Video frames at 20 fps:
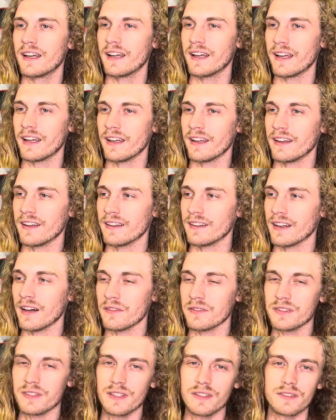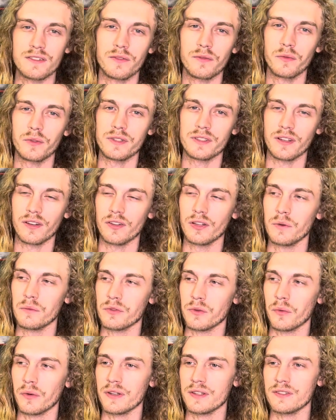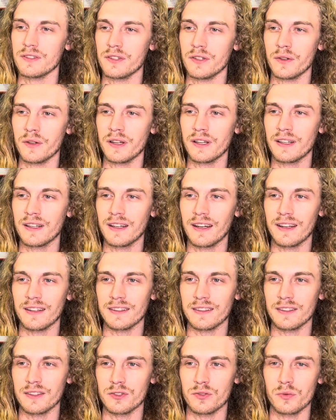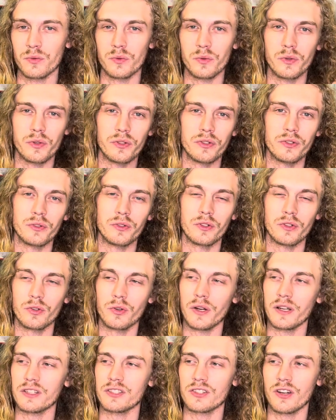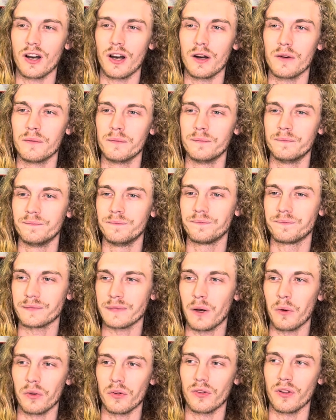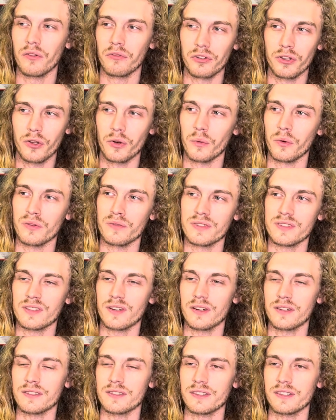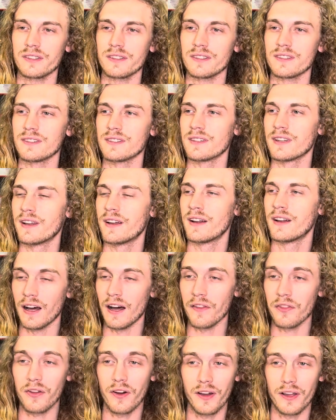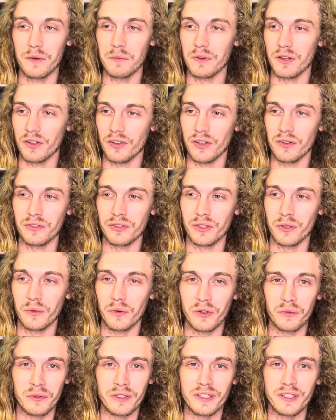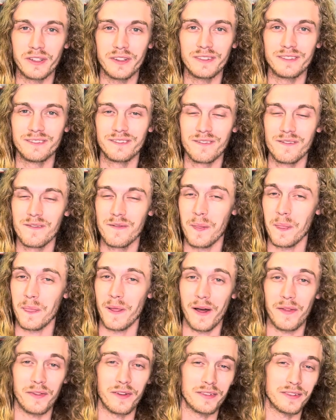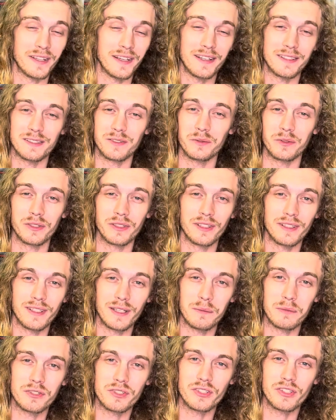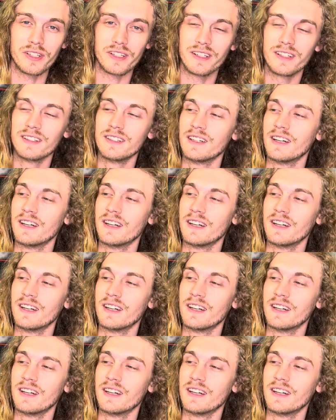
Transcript: And I've seen some recent clips of what he's doing. I think he's really doing a great job. I would love to go to one of his concerts. I thought him and Olivia Rodrigo, I thought they had some really good chemistry.